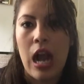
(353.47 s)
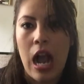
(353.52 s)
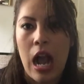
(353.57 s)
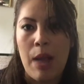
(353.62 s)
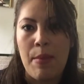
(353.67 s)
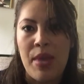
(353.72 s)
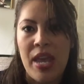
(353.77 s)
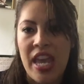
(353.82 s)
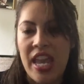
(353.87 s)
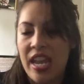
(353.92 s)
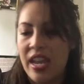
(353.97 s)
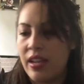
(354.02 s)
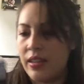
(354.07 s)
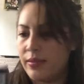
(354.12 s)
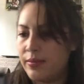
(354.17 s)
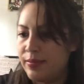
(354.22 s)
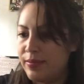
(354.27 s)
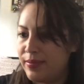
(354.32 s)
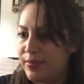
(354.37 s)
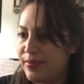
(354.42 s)
I'm in.
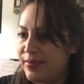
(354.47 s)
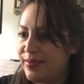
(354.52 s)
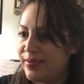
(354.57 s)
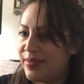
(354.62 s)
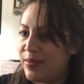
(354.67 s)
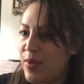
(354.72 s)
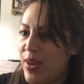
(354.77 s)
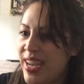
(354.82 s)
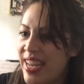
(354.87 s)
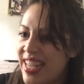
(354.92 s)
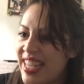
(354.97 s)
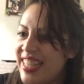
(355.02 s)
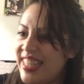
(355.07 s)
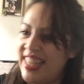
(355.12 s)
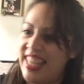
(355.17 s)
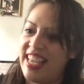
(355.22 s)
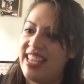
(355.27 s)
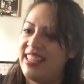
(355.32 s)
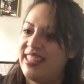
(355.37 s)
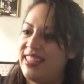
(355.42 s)
What is
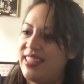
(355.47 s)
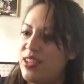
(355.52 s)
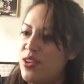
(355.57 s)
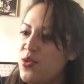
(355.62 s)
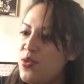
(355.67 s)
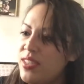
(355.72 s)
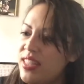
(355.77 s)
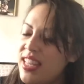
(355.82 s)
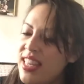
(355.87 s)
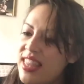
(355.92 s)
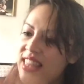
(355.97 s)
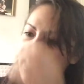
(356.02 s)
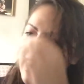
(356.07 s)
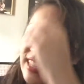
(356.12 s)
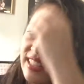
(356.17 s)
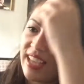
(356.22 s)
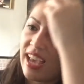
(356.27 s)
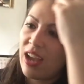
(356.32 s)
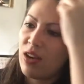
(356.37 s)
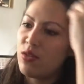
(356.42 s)
this? Who's in
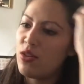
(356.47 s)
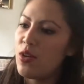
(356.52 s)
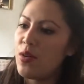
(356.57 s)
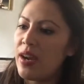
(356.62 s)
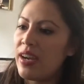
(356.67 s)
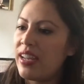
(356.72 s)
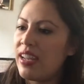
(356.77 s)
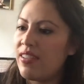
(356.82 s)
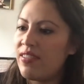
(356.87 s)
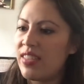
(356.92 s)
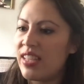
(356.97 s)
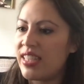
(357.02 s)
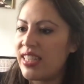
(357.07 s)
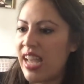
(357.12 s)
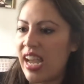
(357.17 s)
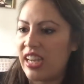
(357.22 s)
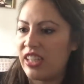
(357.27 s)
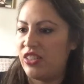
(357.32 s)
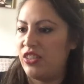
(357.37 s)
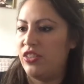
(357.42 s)
this? I don't know any of these
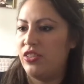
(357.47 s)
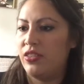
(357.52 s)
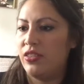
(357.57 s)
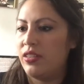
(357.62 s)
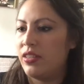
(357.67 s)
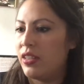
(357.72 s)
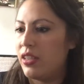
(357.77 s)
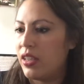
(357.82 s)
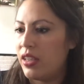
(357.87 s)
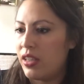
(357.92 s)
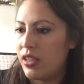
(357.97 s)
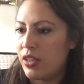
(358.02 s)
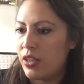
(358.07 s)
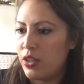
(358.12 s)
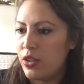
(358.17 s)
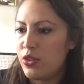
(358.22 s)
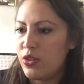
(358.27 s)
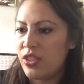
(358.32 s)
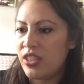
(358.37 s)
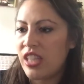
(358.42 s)
actors.
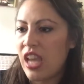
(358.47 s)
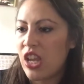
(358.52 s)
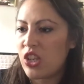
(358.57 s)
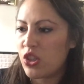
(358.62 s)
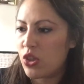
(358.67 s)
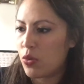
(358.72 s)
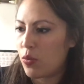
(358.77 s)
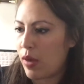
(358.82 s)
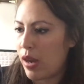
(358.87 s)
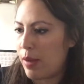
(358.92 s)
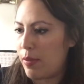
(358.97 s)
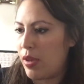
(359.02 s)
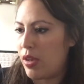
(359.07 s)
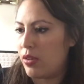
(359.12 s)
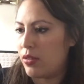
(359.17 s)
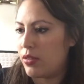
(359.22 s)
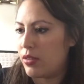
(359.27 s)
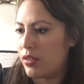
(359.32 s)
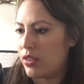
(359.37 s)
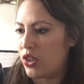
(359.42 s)
Who's Sasha
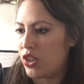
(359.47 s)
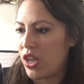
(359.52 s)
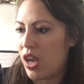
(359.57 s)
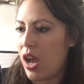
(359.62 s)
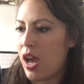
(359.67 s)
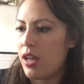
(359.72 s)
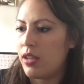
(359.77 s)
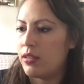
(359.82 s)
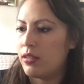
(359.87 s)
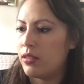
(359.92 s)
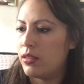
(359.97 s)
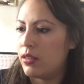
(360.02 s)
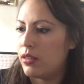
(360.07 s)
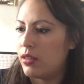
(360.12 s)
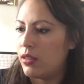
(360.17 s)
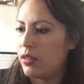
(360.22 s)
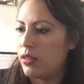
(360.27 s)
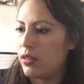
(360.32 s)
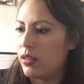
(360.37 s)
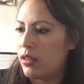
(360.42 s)
Ramos? Is she hot?
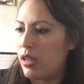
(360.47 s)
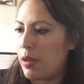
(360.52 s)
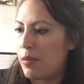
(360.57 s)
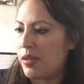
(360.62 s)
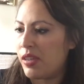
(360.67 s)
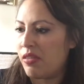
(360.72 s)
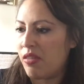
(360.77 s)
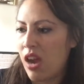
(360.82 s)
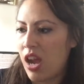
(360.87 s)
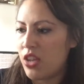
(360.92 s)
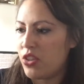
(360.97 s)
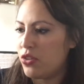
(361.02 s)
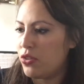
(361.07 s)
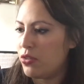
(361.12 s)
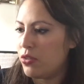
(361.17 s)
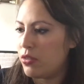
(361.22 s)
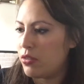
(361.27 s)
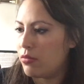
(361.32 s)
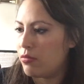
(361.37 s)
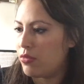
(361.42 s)
Emily
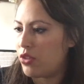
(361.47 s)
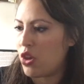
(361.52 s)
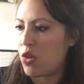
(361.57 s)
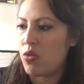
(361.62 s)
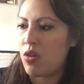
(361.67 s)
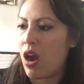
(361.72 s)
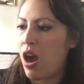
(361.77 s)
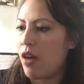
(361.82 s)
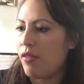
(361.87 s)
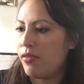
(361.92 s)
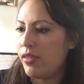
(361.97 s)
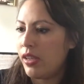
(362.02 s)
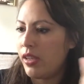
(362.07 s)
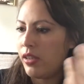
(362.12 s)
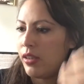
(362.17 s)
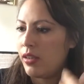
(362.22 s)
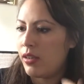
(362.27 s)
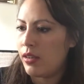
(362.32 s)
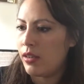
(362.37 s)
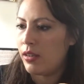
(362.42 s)
Rogers? Joe
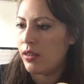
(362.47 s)
Coffey?